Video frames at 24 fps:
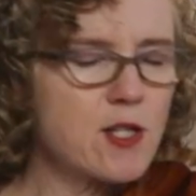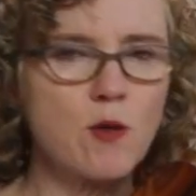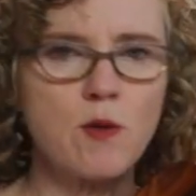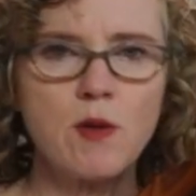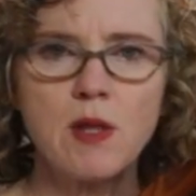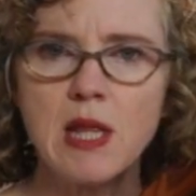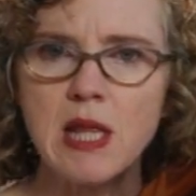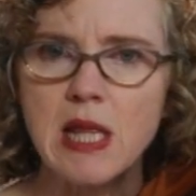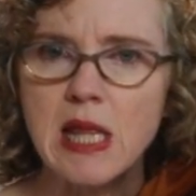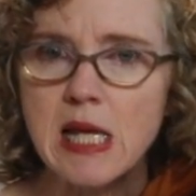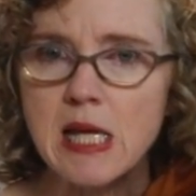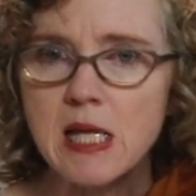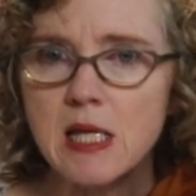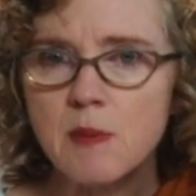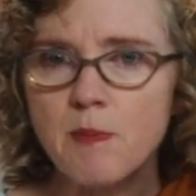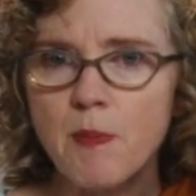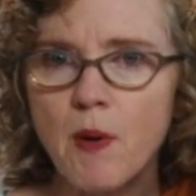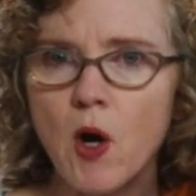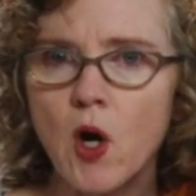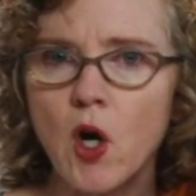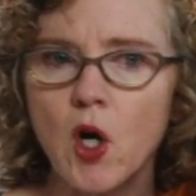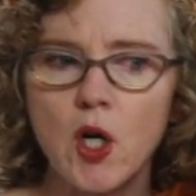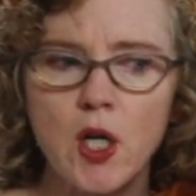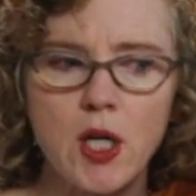so this
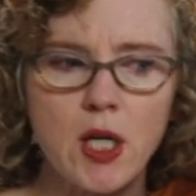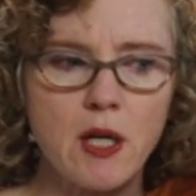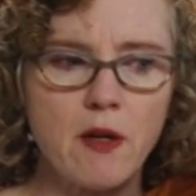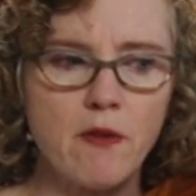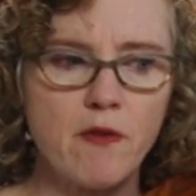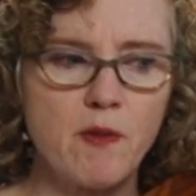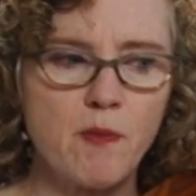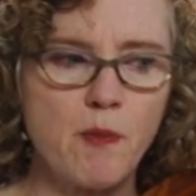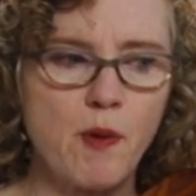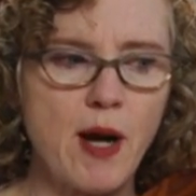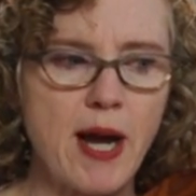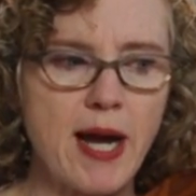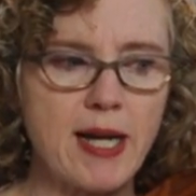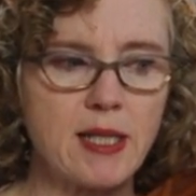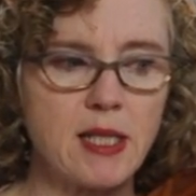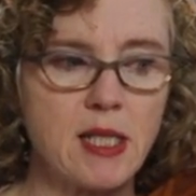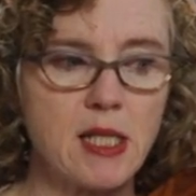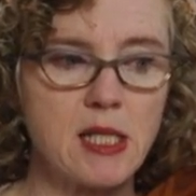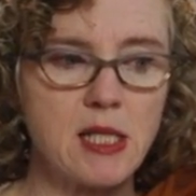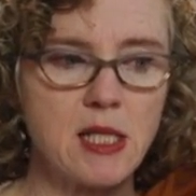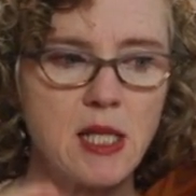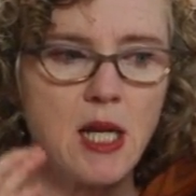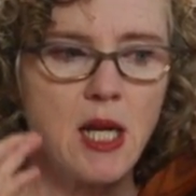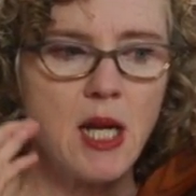part of the
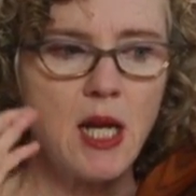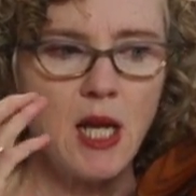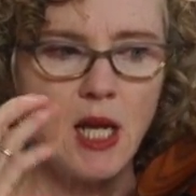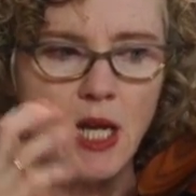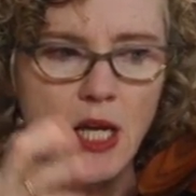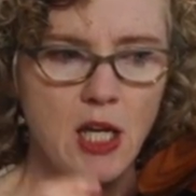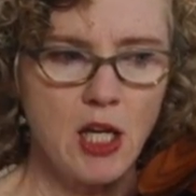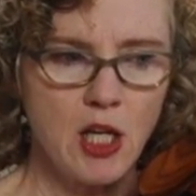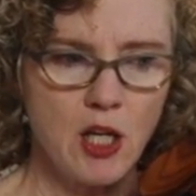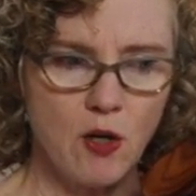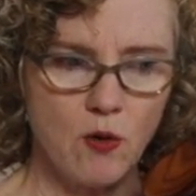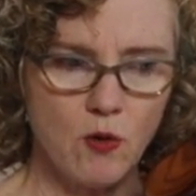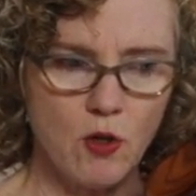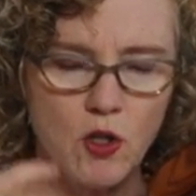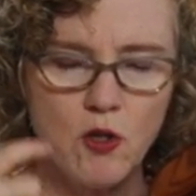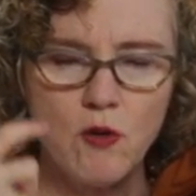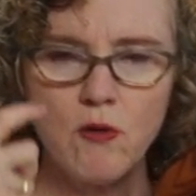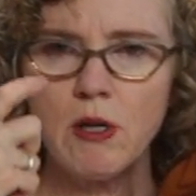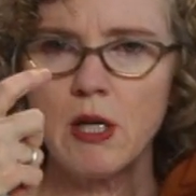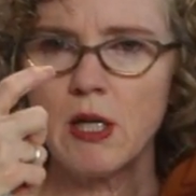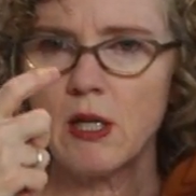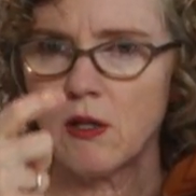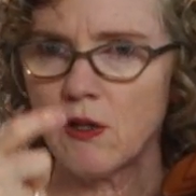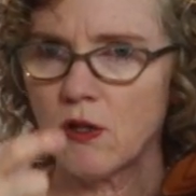practice, you know,
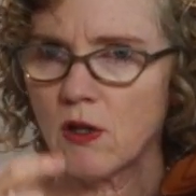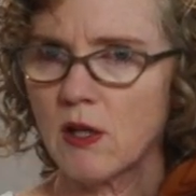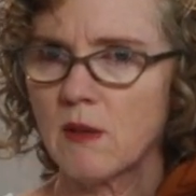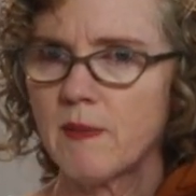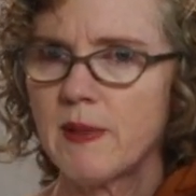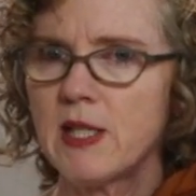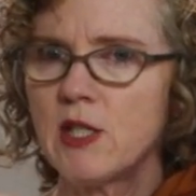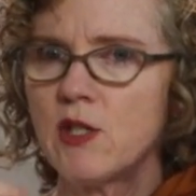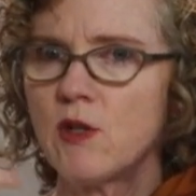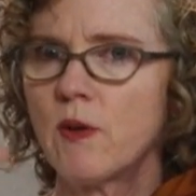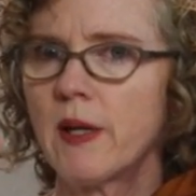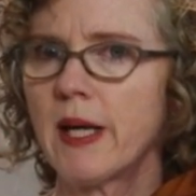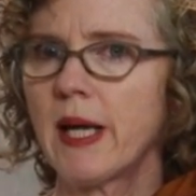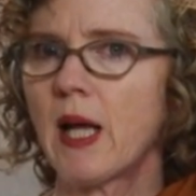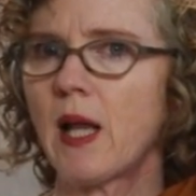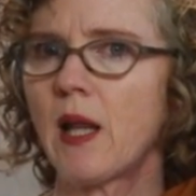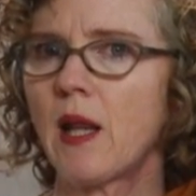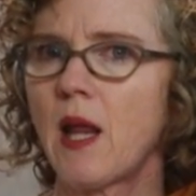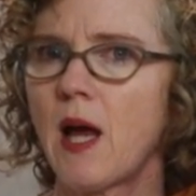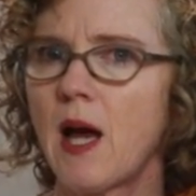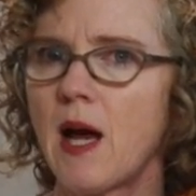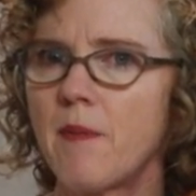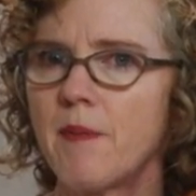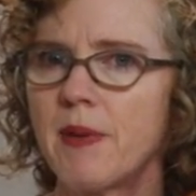you're going to be doing a
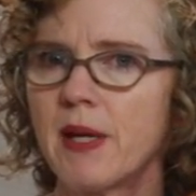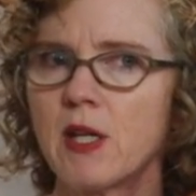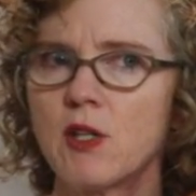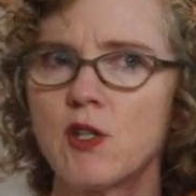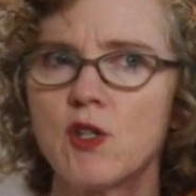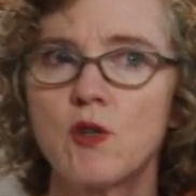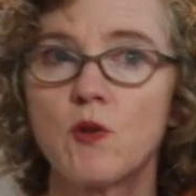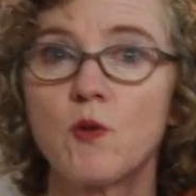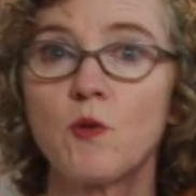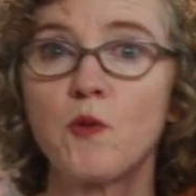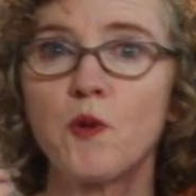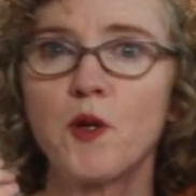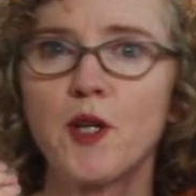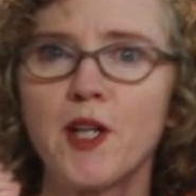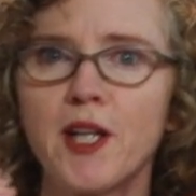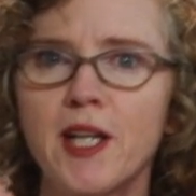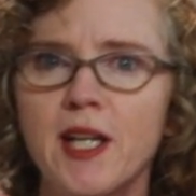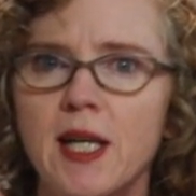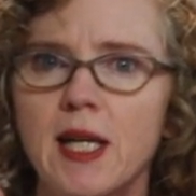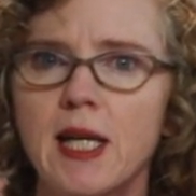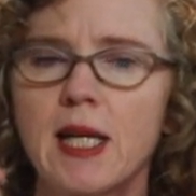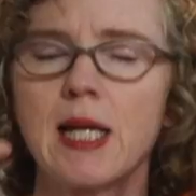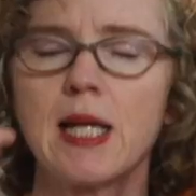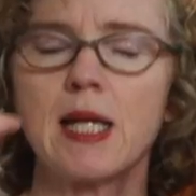lot because you're really
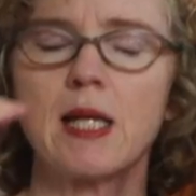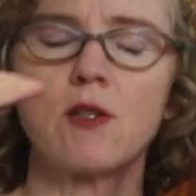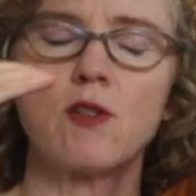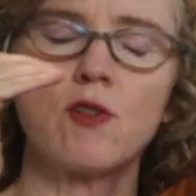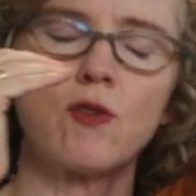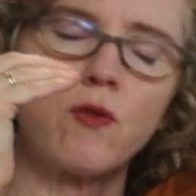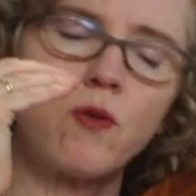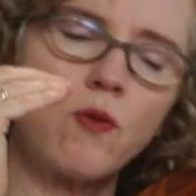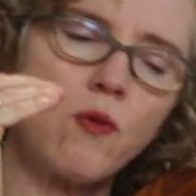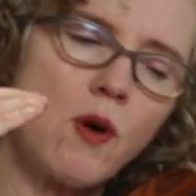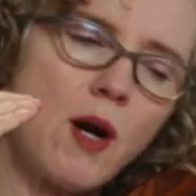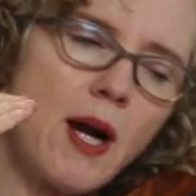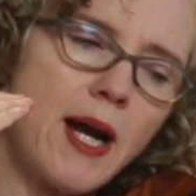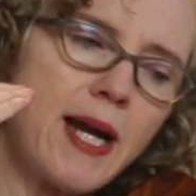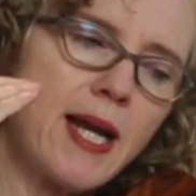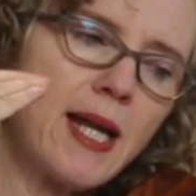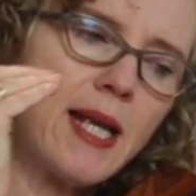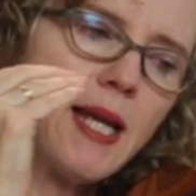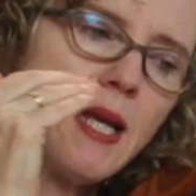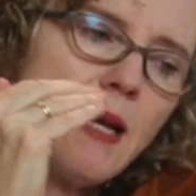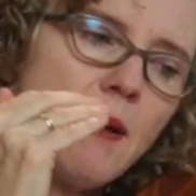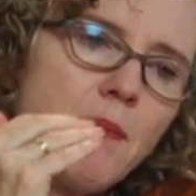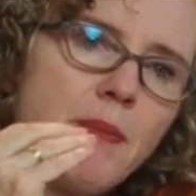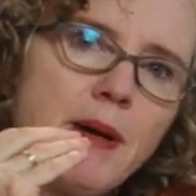going to try to
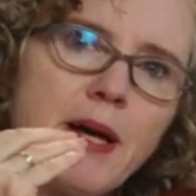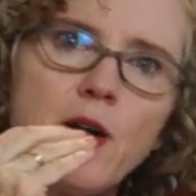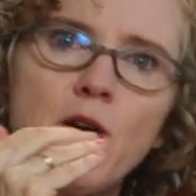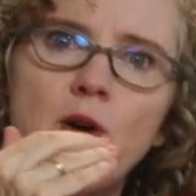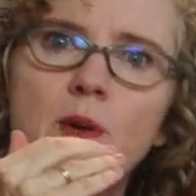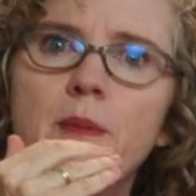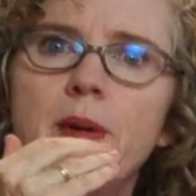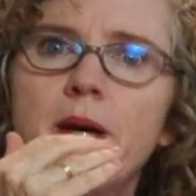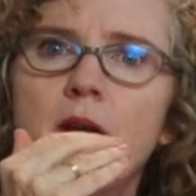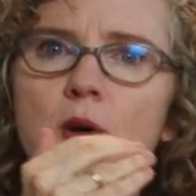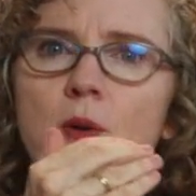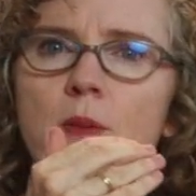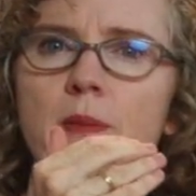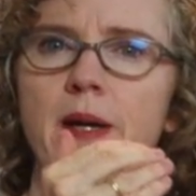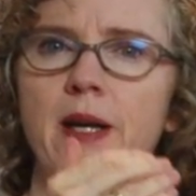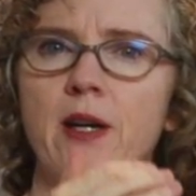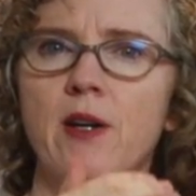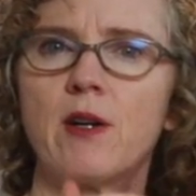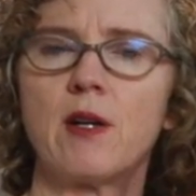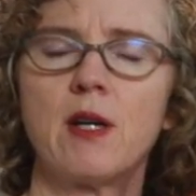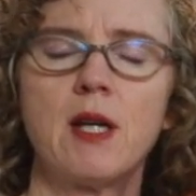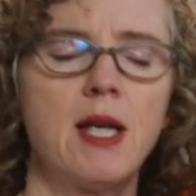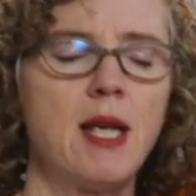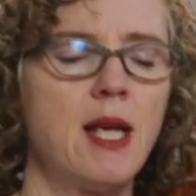get it better and better and
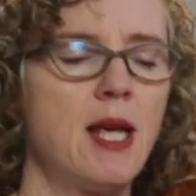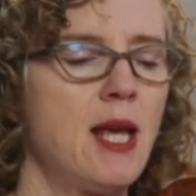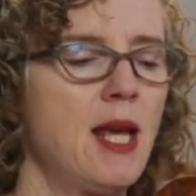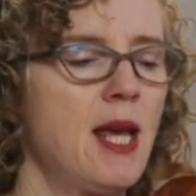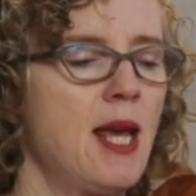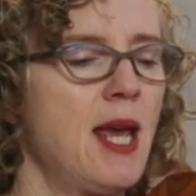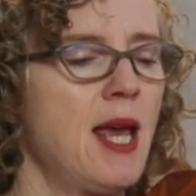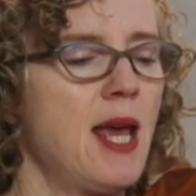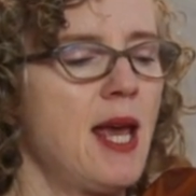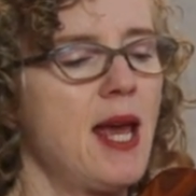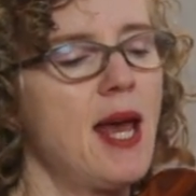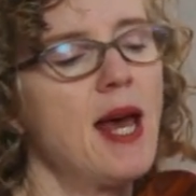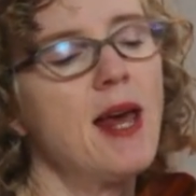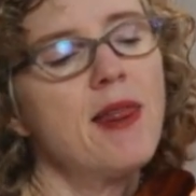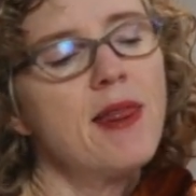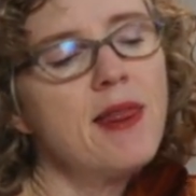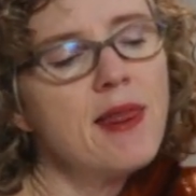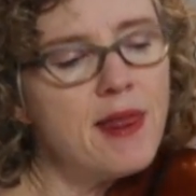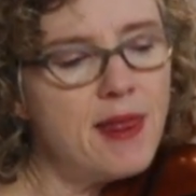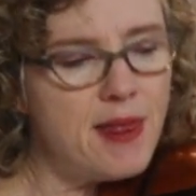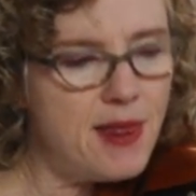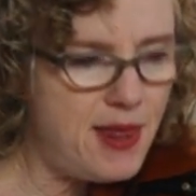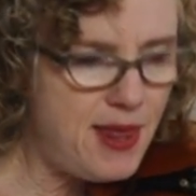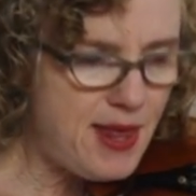better.
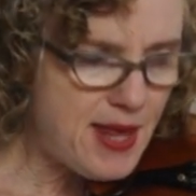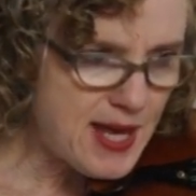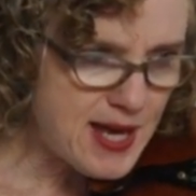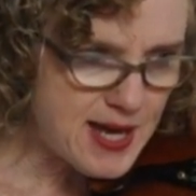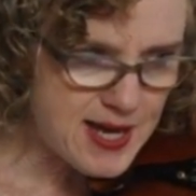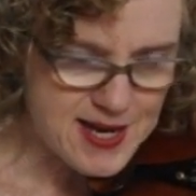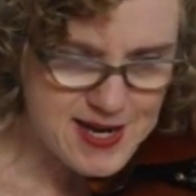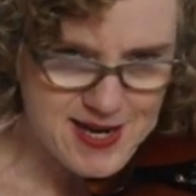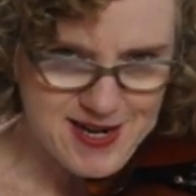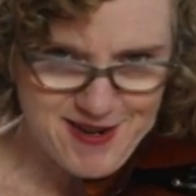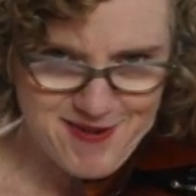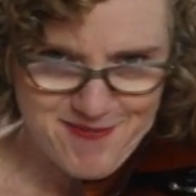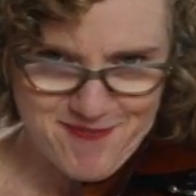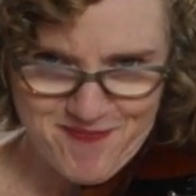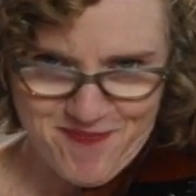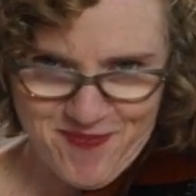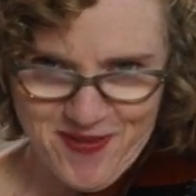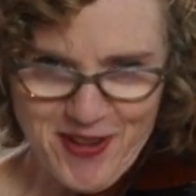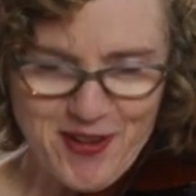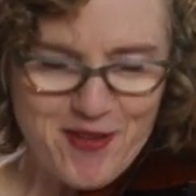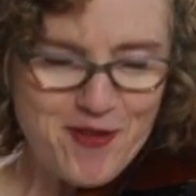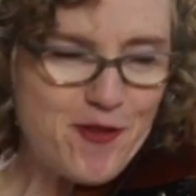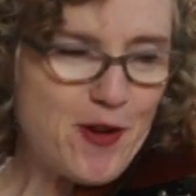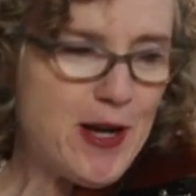And then,
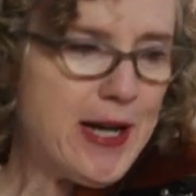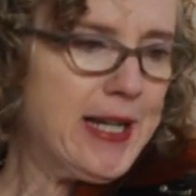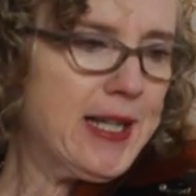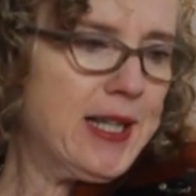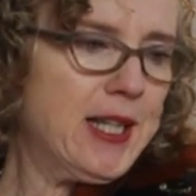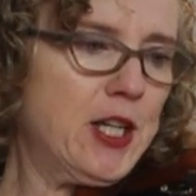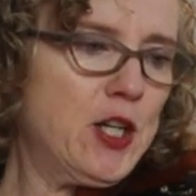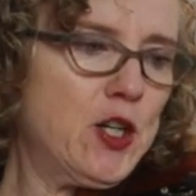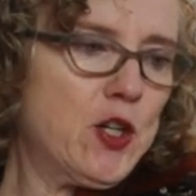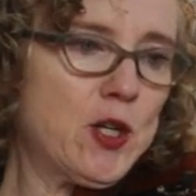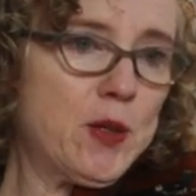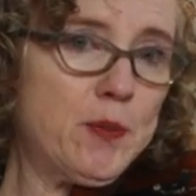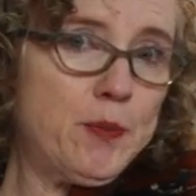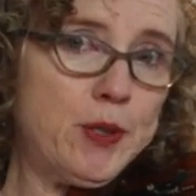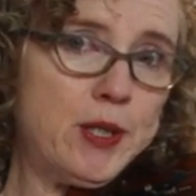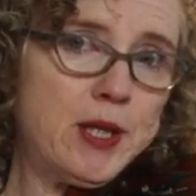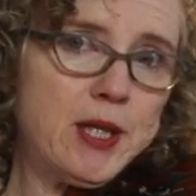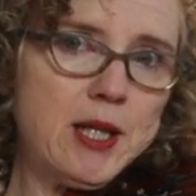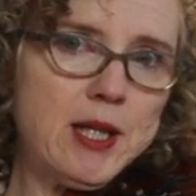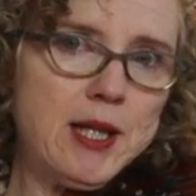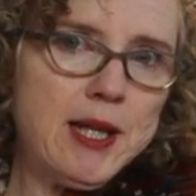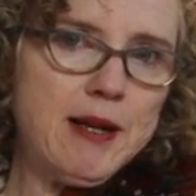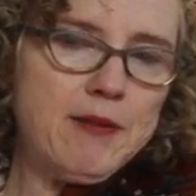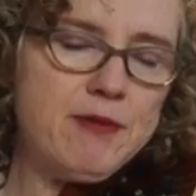finally, you're going to put
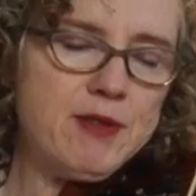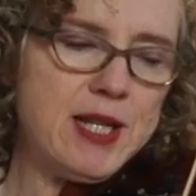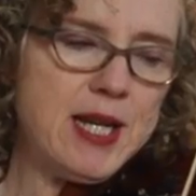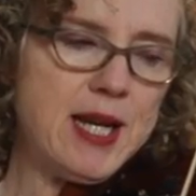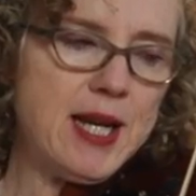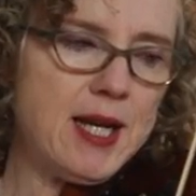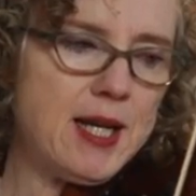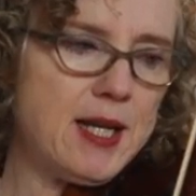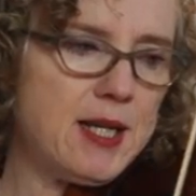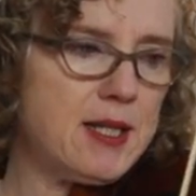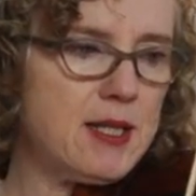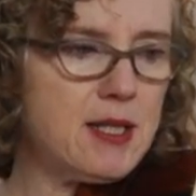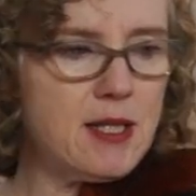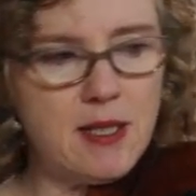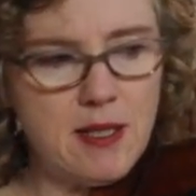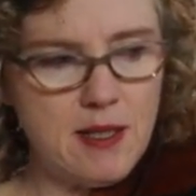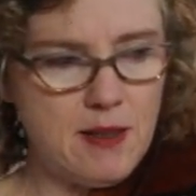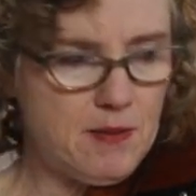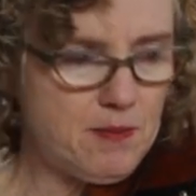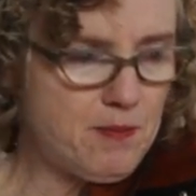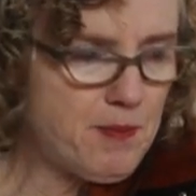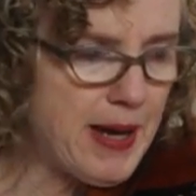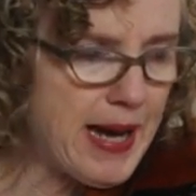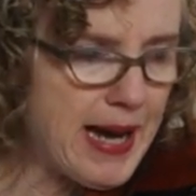the left hand
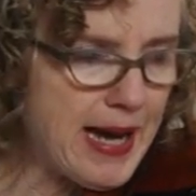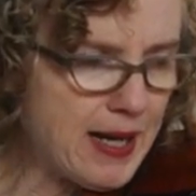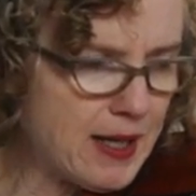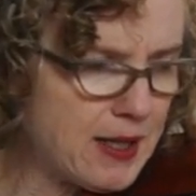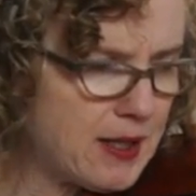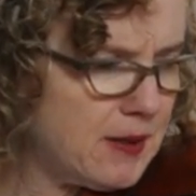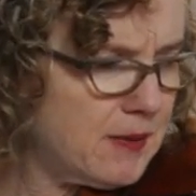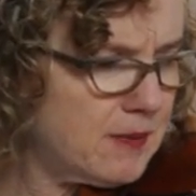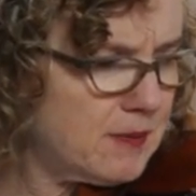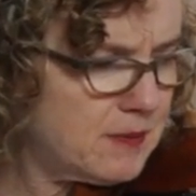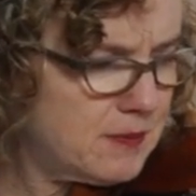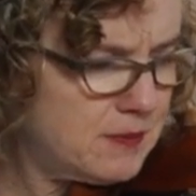back.